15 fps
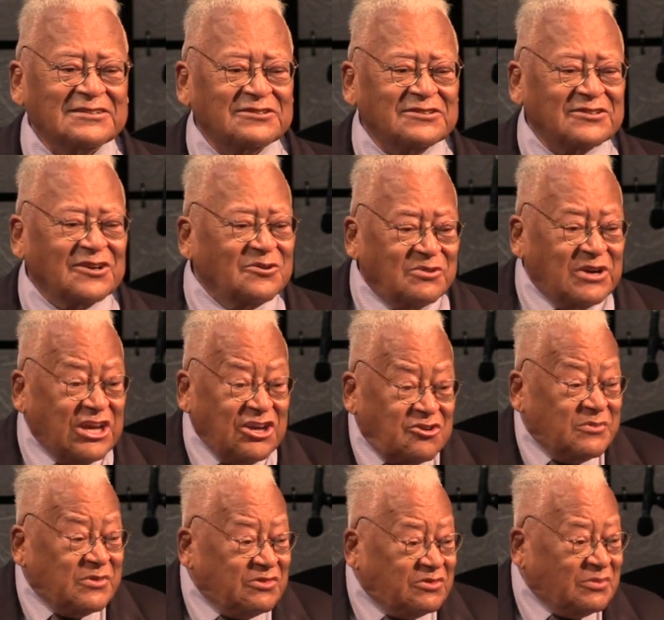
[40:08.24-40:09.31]
So
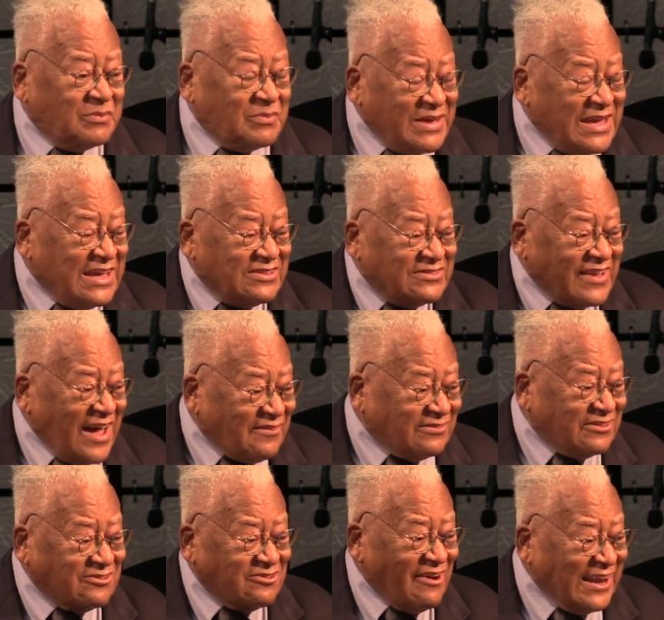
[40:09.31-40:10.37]
human beings have
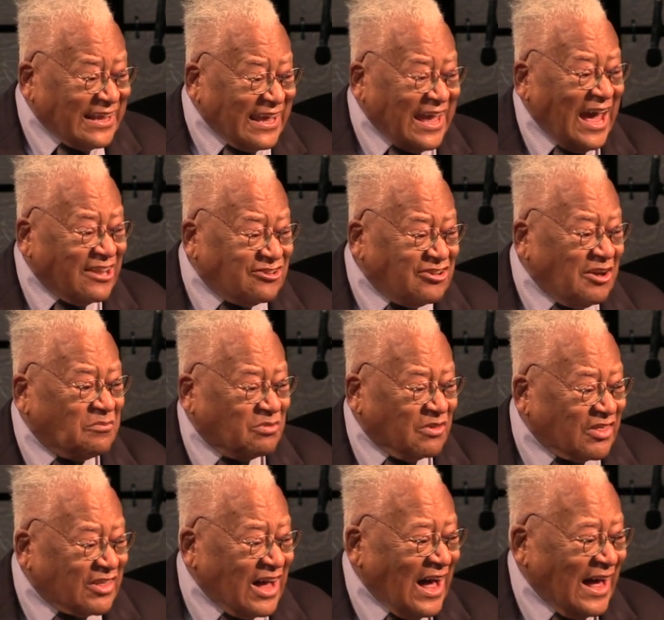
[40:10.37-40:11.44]
to try to catch up
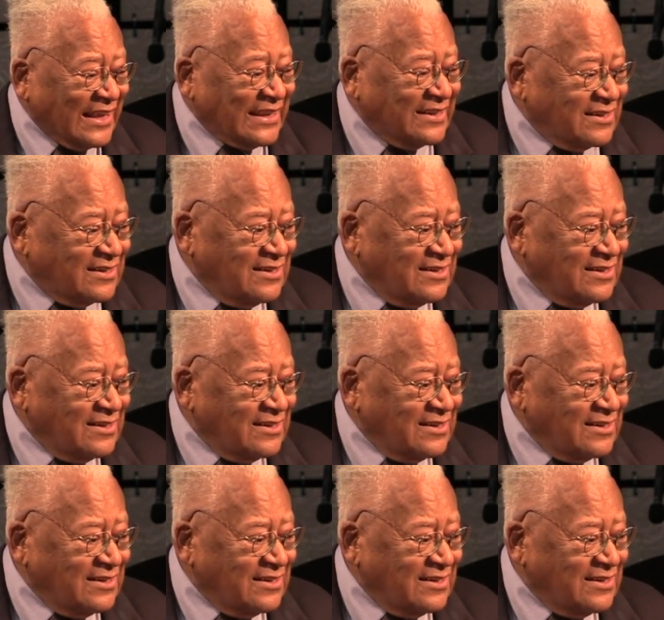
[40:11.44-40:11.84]
with God.